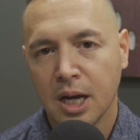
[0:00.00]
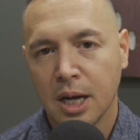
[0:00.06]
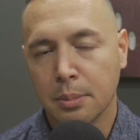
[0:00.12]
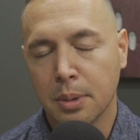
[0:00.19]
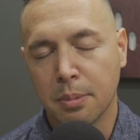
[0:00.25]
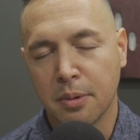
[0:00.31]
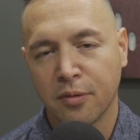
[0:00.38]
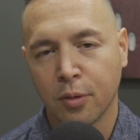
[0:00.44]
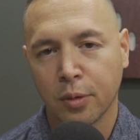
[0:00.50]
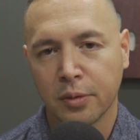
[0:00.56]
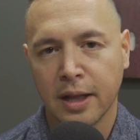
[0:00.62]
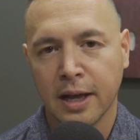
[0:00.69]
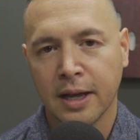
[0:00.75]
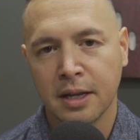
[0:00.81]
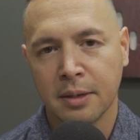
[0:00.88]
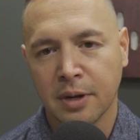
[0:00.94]
But before
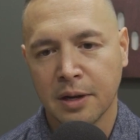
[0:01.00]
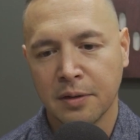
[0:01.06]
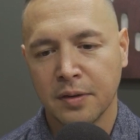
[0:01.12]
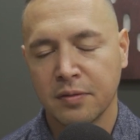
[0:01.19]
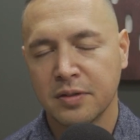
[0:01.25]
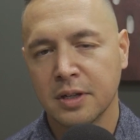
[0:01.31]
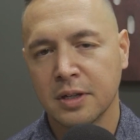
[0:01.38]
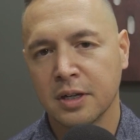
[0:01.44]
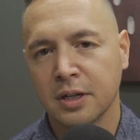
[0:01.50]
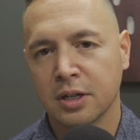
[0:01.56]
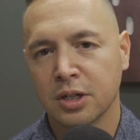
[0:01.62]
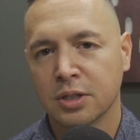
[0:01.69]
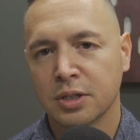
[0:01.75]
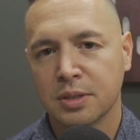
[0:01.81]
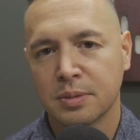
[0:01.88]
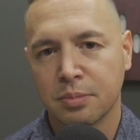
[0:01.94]
that, in my 15
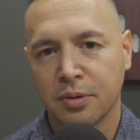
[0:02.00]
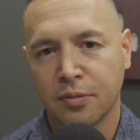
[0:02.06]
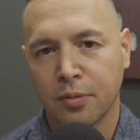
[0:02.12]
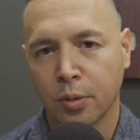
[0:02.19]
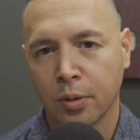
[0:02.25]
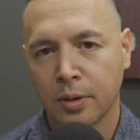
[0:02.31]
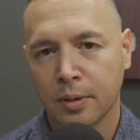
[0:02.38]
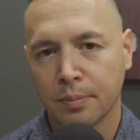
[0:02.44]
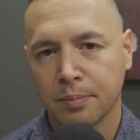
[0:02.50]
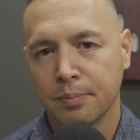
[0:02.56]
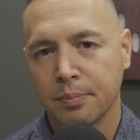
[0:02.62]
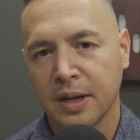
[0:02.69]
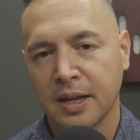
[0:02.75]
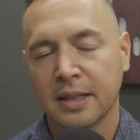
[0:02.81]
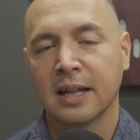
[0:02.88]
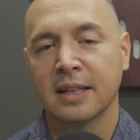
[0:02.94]
years before
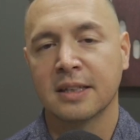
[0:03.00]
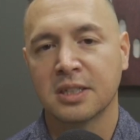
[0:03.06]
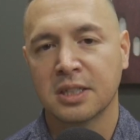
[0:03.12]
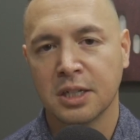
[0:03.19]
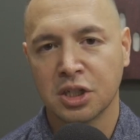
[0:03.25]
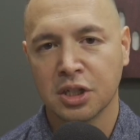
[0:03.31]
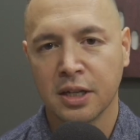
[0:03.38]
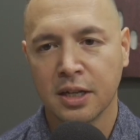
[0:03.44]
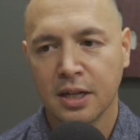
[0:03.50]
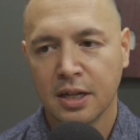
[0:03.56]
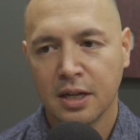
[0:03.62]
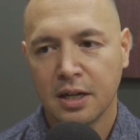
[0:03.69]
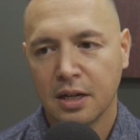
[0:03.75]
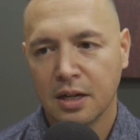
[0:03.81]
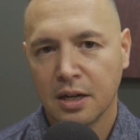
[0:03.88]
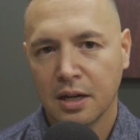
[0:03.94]
making that decision,
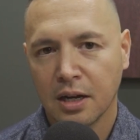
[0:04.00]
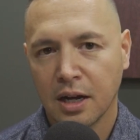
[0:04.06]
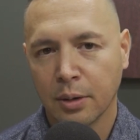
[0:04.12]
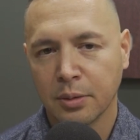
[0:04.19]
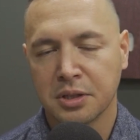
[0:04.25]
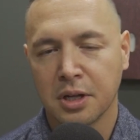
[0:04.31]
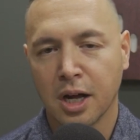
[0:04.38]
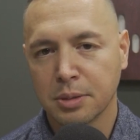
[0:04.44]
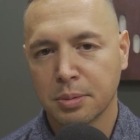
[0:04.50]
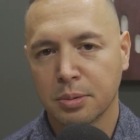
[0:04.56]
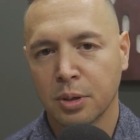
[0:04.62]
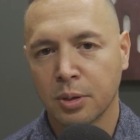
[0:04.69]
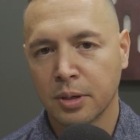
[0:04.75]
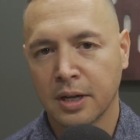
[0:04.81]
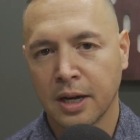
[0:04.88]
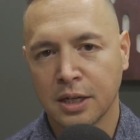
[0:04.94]
I was an
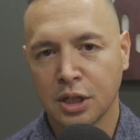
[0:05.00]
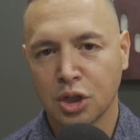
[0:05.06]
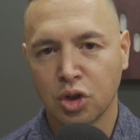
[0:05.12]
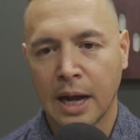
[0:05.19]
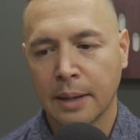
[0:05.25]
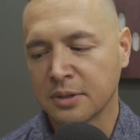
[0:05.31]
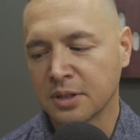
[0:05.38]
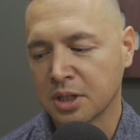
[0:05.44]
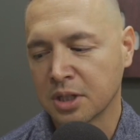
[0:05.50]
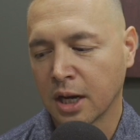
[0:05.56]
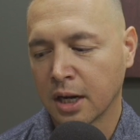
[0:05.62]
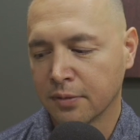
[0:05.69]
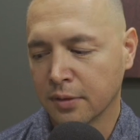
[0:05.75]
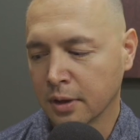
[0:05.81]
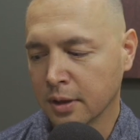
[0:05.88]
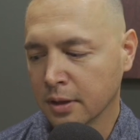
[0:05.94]
entrepreneur kind of trapped inside
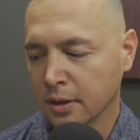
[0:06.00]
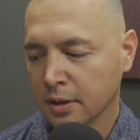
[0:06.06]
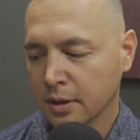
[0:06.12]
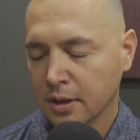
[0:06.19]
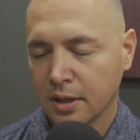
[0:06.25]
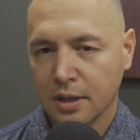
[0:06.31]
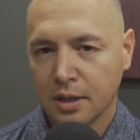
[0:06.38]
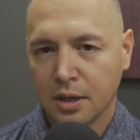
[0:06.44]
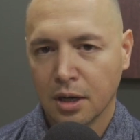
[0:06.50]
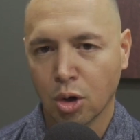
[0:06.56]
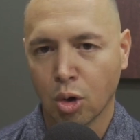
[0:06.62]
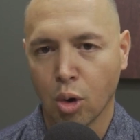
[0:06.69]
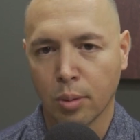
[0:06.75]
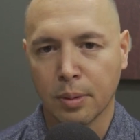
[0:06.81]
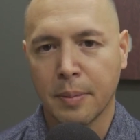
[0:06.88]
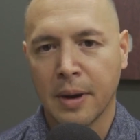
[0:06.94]
of a
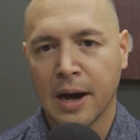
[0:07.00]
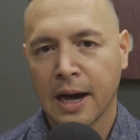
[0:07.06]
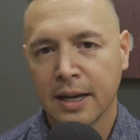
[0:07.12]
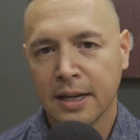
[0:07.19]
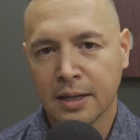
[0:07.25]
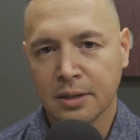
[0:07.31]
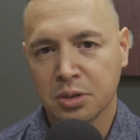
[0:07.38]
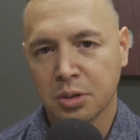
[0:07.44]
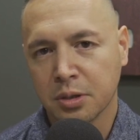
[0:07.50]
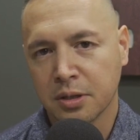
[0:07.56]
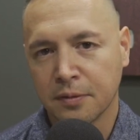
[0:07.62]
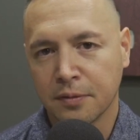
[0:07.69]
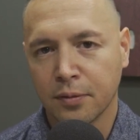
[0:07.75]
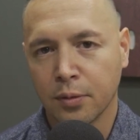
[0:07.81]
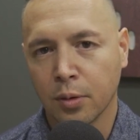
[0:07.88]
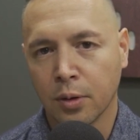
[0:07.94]
corporate body, and I was looking
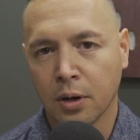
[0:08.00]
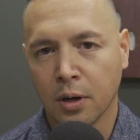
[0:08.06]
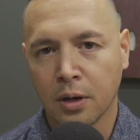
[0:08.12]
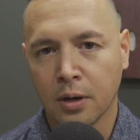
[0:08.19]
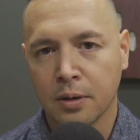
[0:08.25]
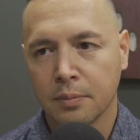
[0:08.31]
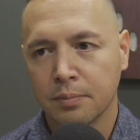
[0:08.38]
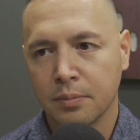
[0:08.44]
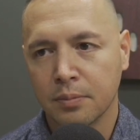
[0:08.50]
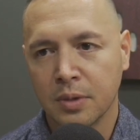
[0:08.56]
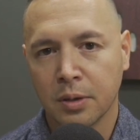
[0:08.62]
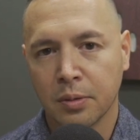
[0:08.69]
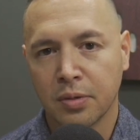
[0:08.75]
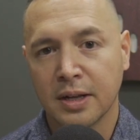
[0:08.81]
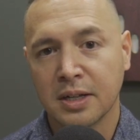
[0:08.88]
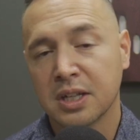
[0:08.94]
for,
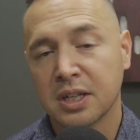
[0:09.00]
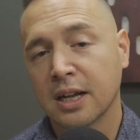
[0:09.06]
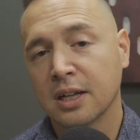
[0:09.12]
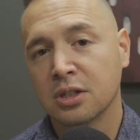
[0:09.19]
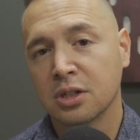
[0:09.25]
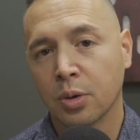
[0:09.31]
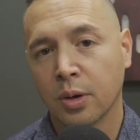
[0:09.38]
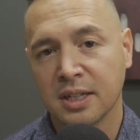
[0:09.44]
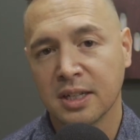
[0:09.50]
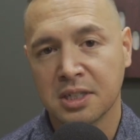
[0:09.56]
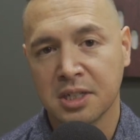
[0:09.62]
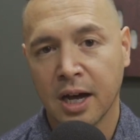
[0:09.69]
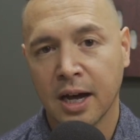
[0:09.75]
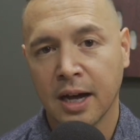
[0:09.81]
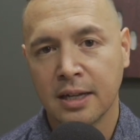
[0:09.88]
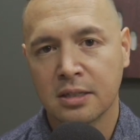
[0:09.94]
things I could do on the
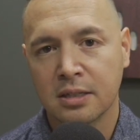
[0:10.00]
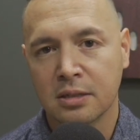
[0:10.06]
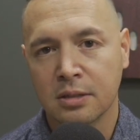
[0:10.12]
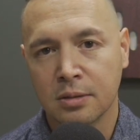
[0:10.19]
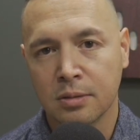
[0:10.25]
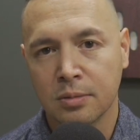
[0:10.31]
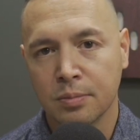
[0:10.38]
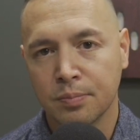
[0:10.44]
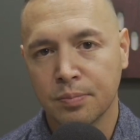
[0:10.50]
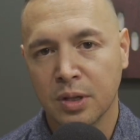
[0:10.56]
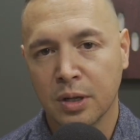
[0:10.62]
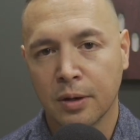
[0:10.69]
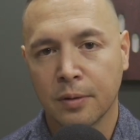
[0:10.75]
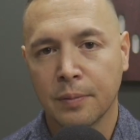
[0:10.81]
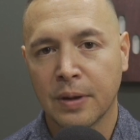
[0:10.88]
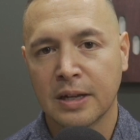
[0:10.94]
side to,
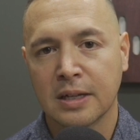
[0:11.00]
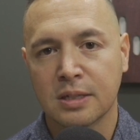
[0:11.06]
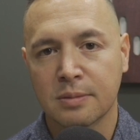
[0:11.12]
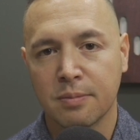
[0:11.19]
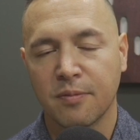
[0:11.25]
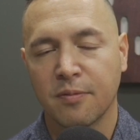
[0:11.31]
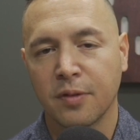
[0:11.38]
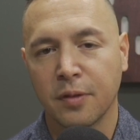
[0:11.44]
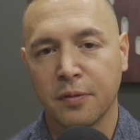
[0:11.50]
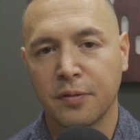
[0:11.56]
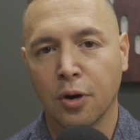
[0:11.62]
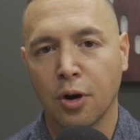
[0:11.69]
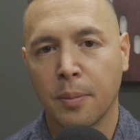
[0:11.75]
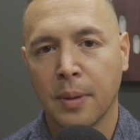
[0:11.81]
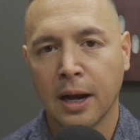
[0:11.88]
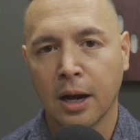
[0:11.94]
I guess,
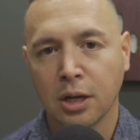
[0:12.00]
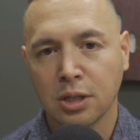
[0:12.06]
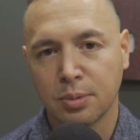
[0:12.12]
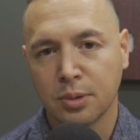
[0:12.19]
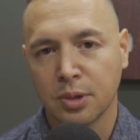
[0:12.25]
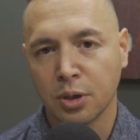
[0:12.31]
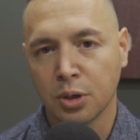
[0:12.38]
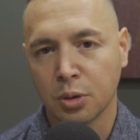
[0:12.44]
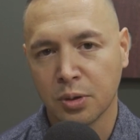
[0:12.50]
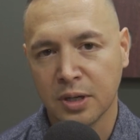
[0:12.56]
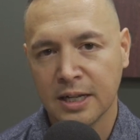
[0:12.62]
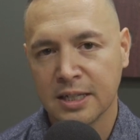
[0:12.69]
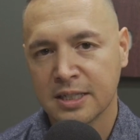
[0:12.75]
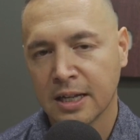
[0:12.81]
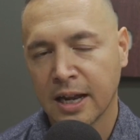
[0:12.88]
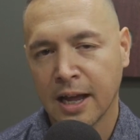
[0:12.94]
fulfill my entrepreneurial
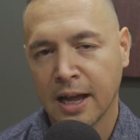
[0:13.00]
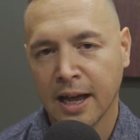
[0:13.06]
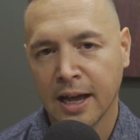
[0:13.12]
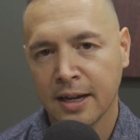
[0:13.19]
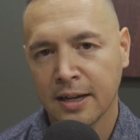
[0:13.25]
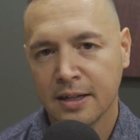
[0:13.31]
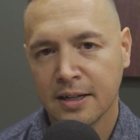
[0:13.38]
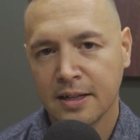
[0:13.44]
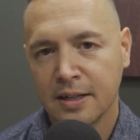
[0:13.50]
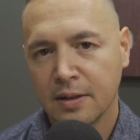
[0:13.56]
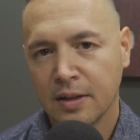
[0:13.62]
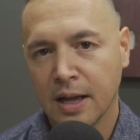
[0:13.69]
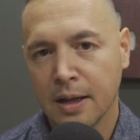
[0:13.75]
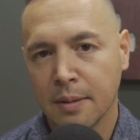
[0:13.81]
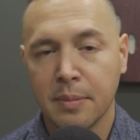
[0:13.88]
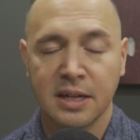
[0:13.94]
needs that I had
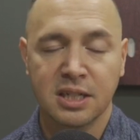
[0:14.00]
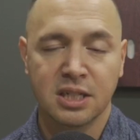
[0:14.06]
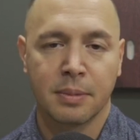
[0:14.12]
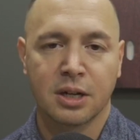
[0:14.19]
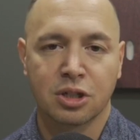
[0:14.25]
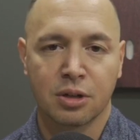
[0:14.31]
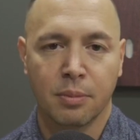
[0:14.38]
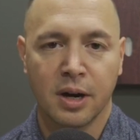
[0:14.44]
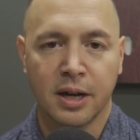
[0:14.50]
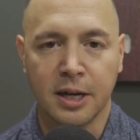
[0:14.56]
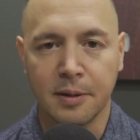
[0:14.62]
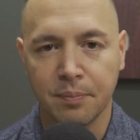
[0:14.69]
and make some extra money.